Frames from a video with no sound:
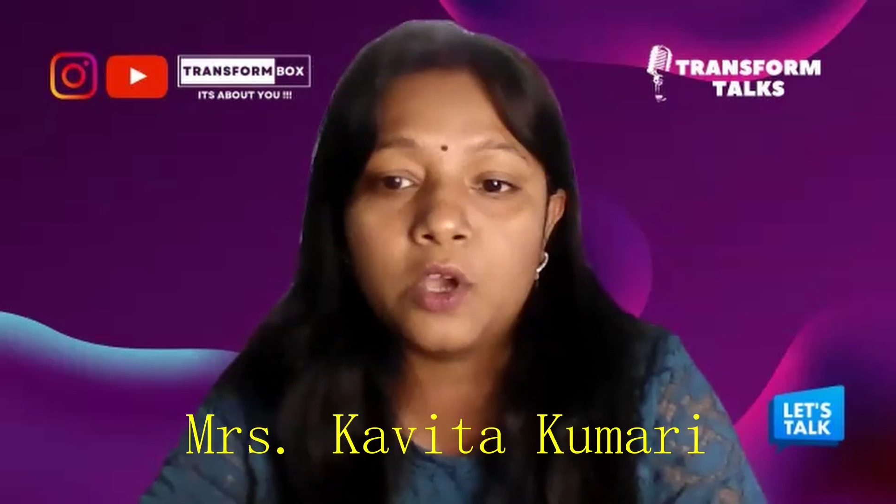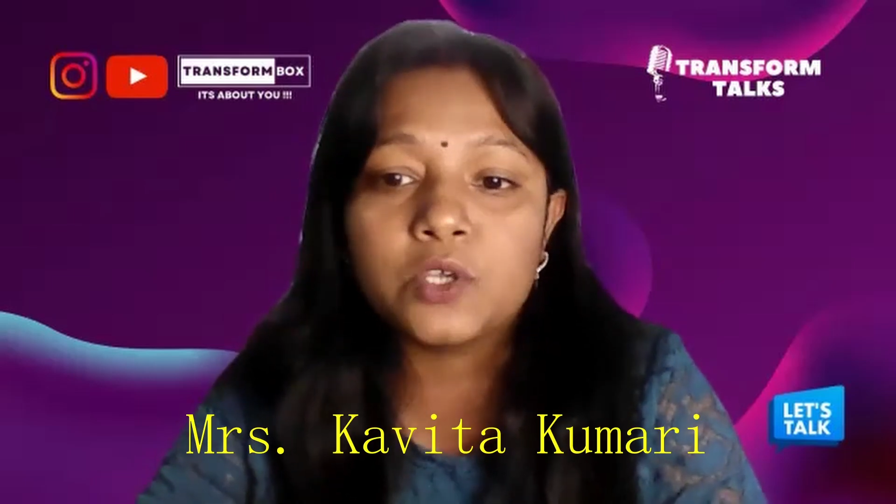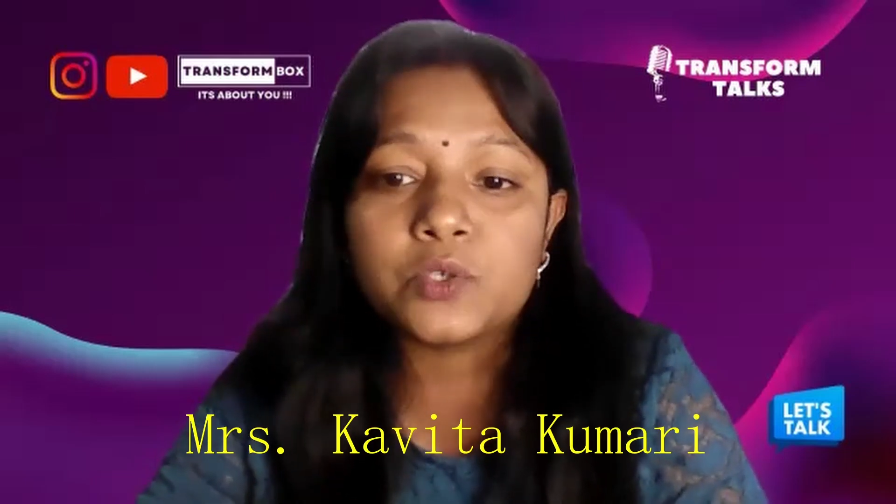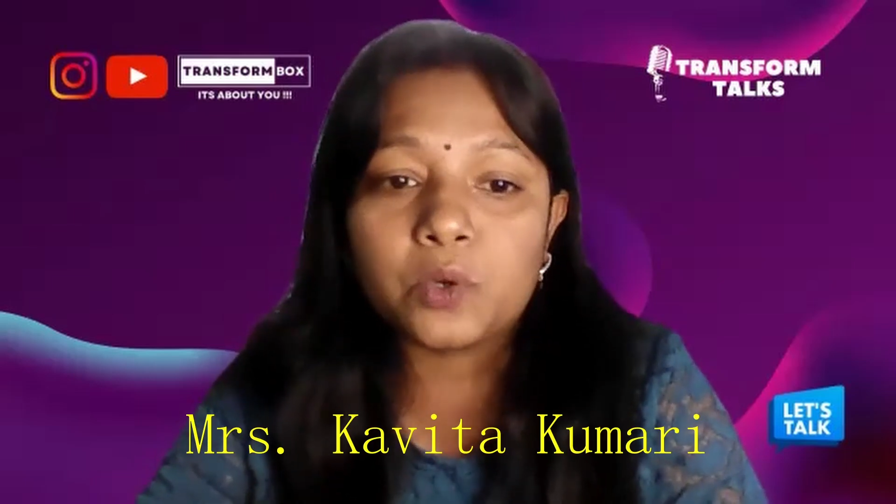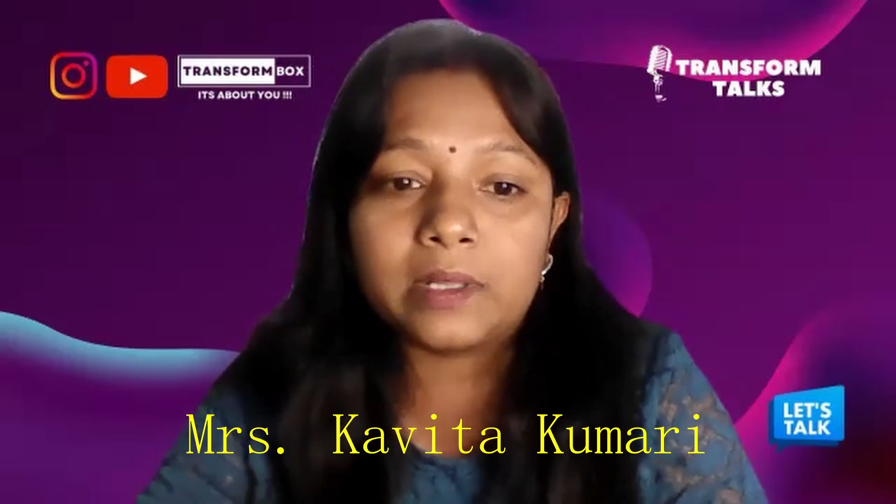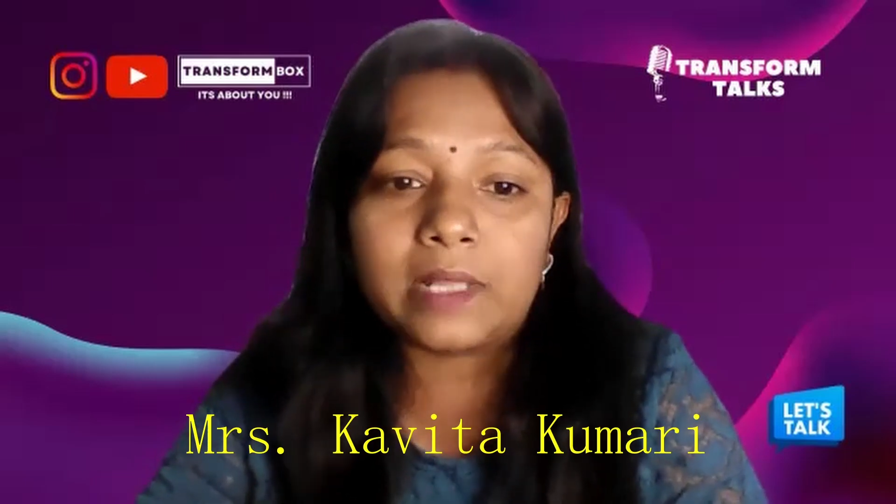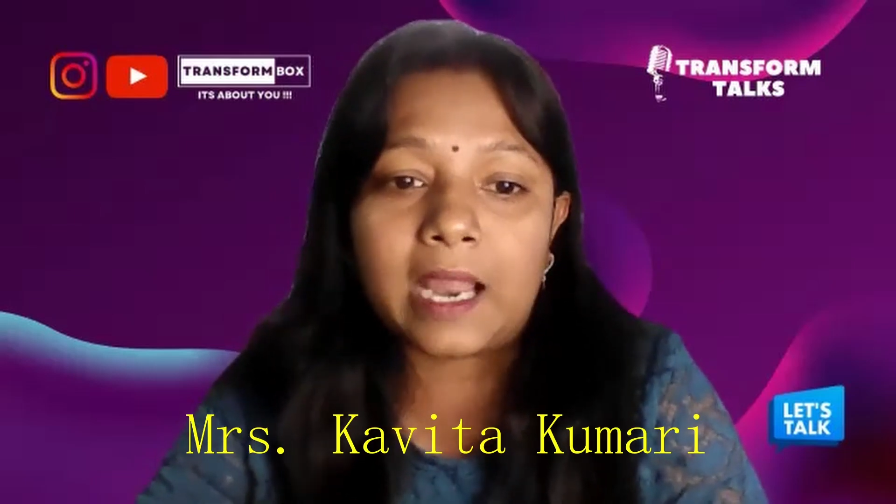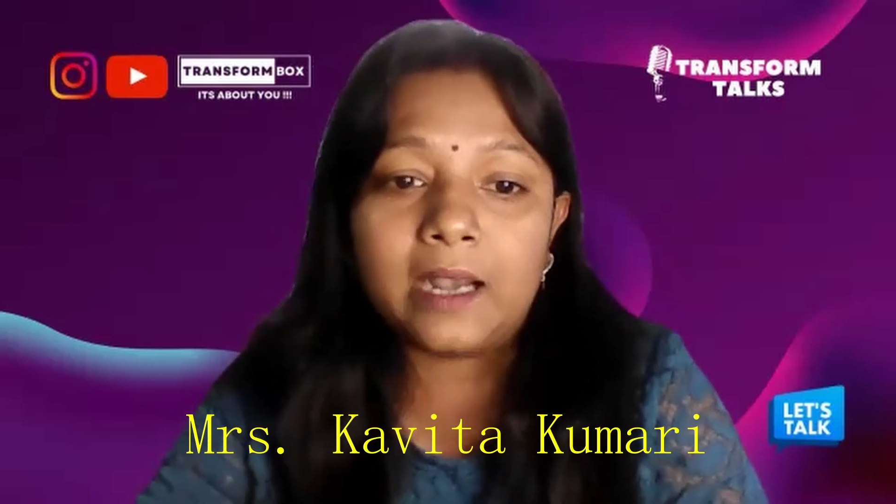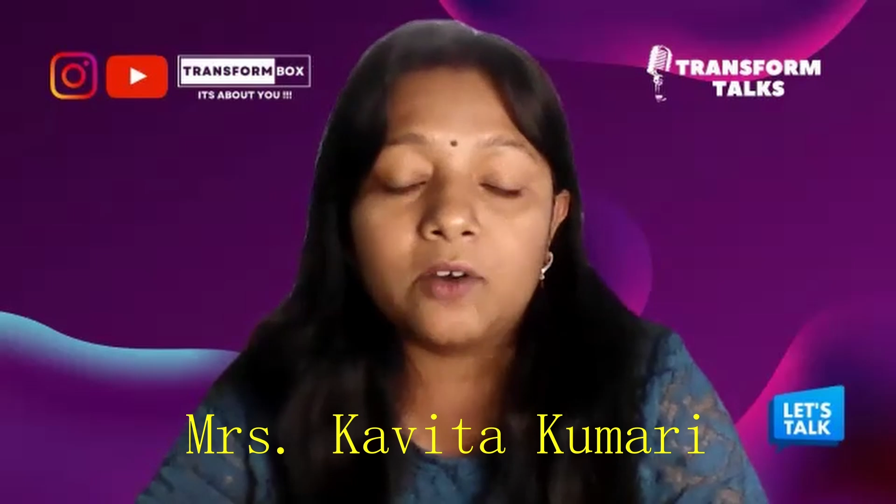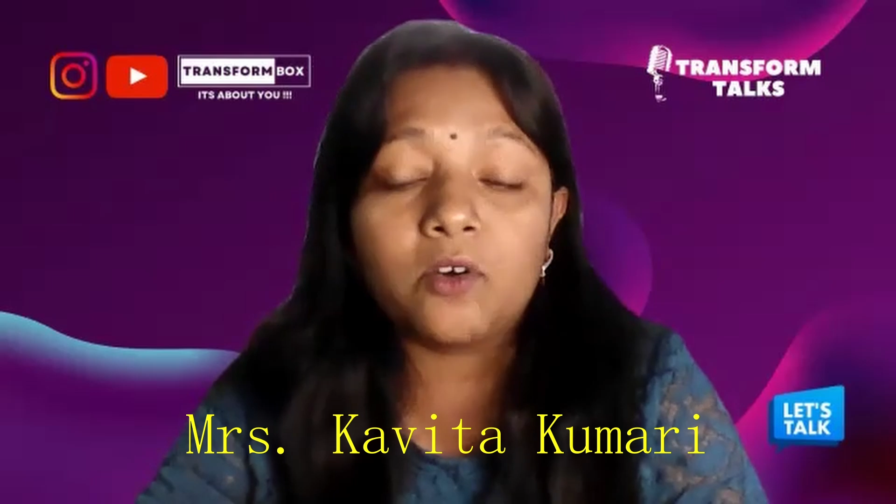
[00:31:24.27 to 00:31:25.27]
so
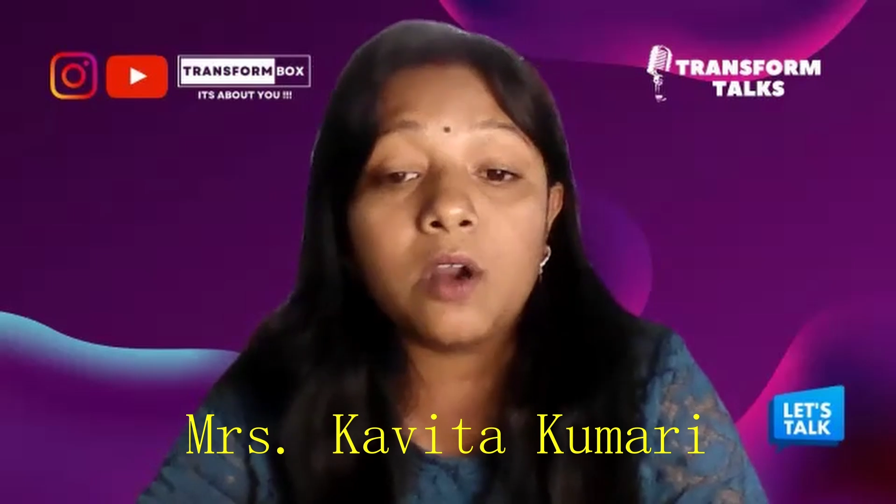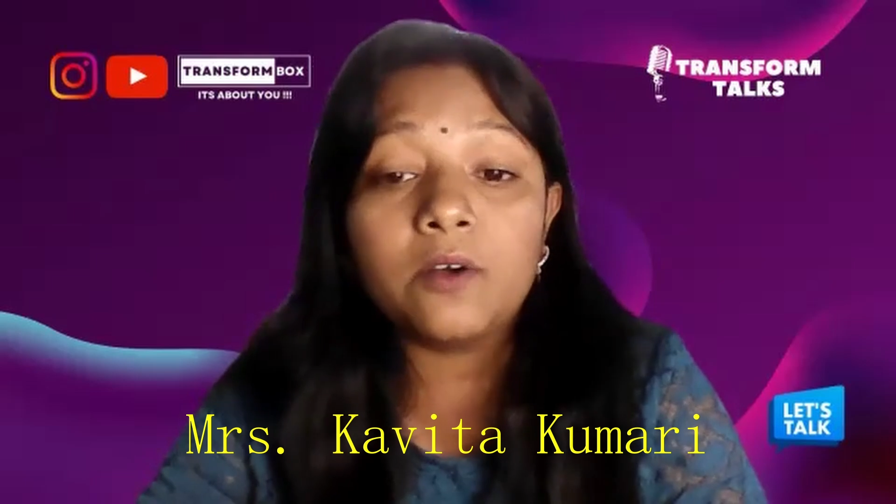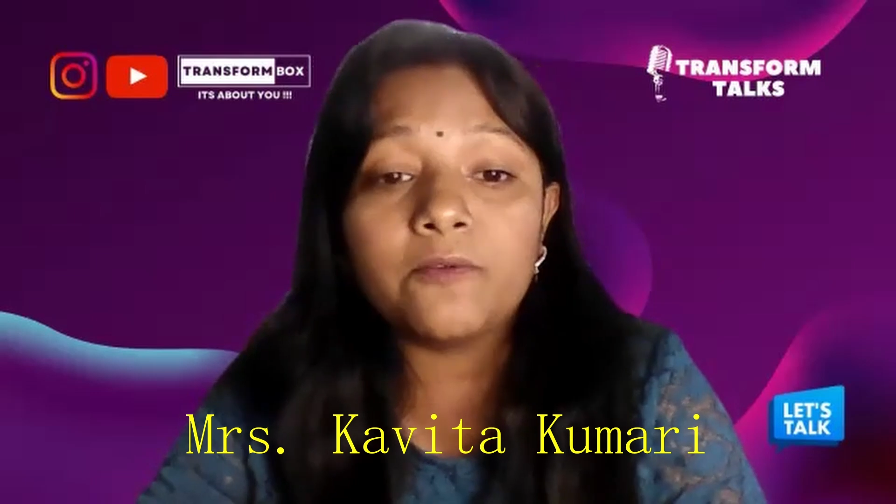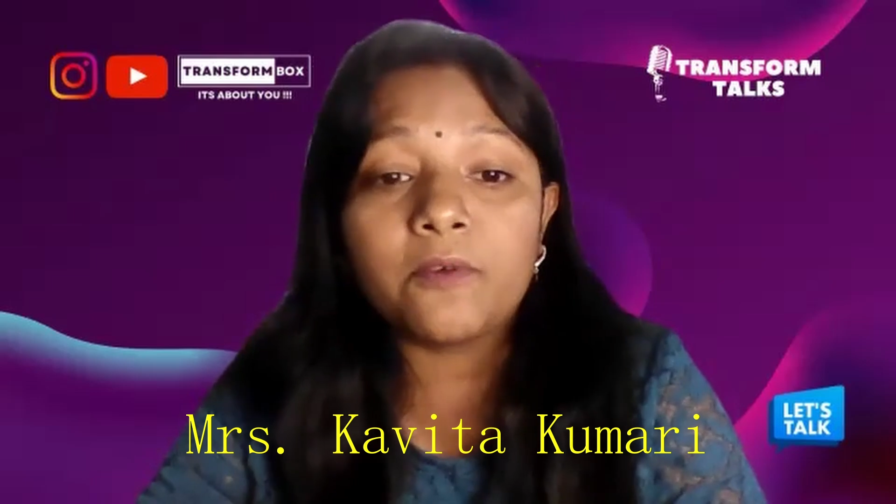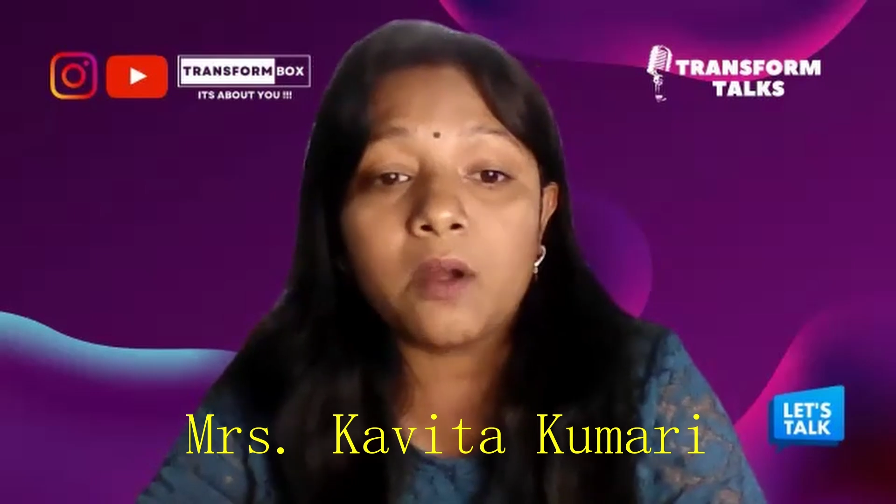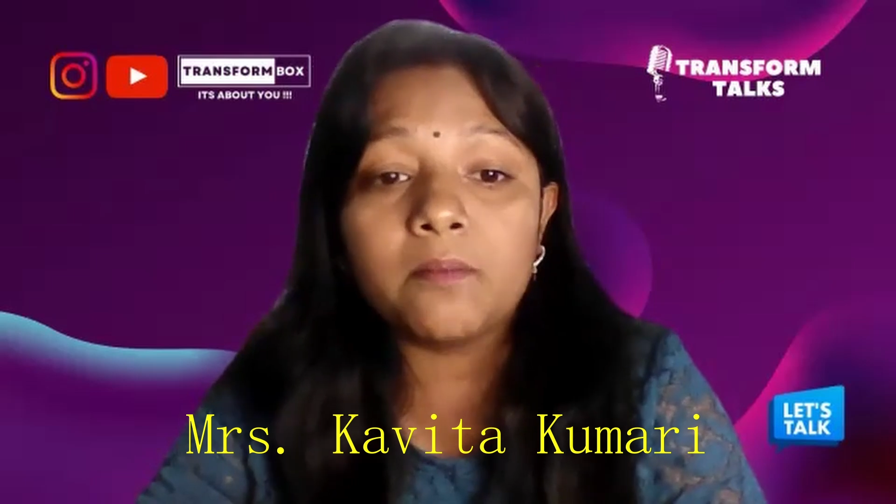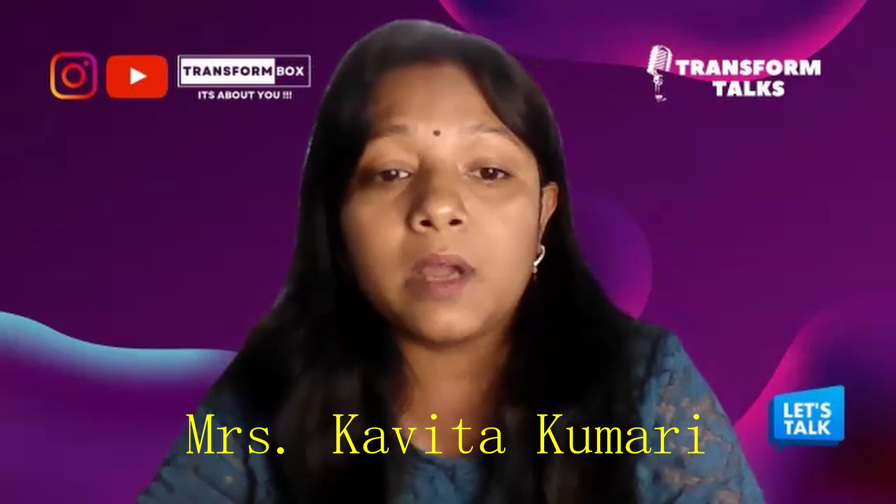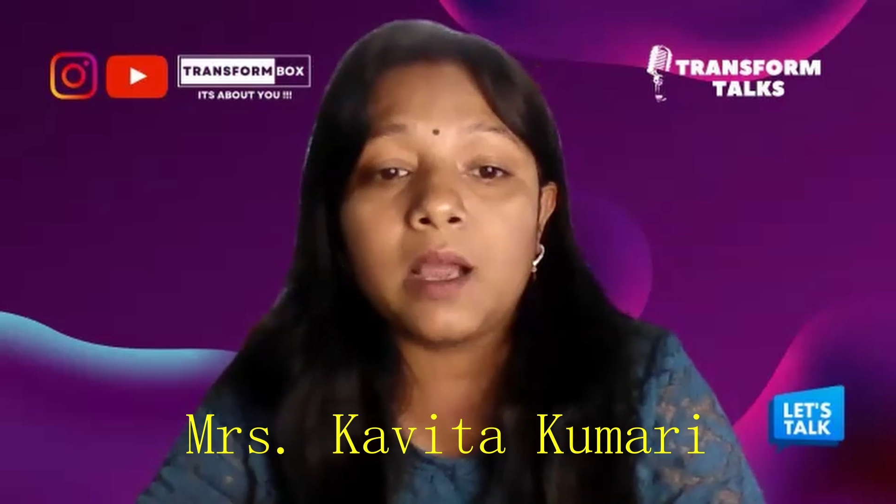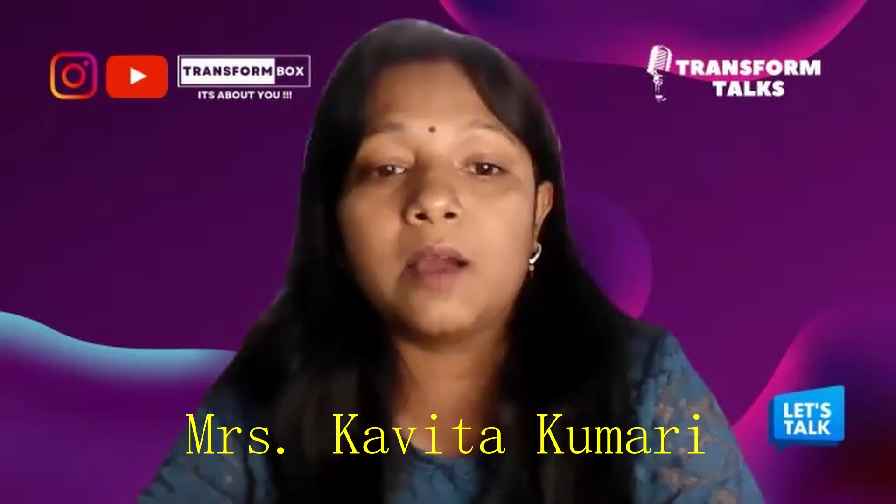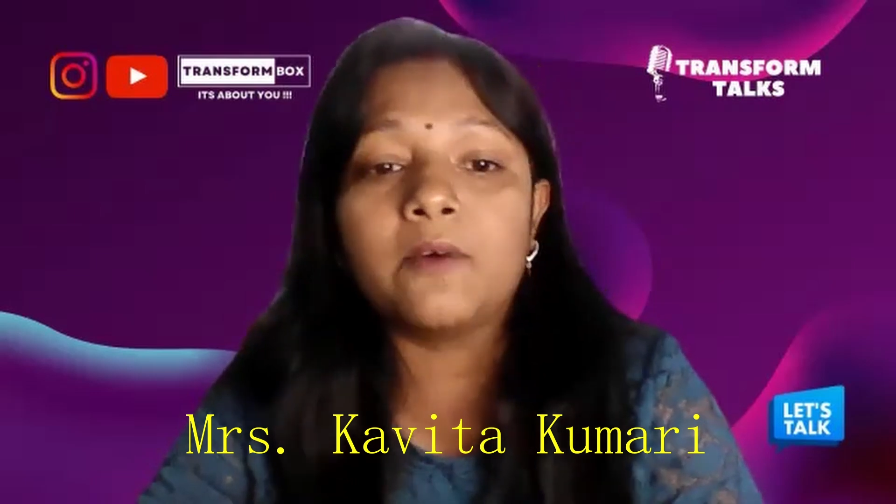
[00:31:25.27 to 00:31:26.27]
that not from